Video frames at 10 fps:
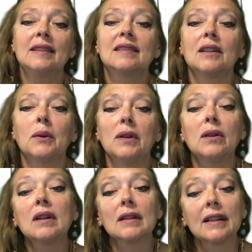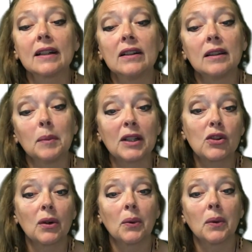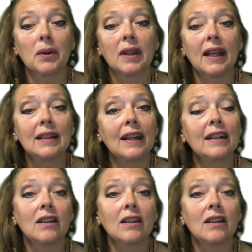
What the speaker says: So you can click on the picture or the headline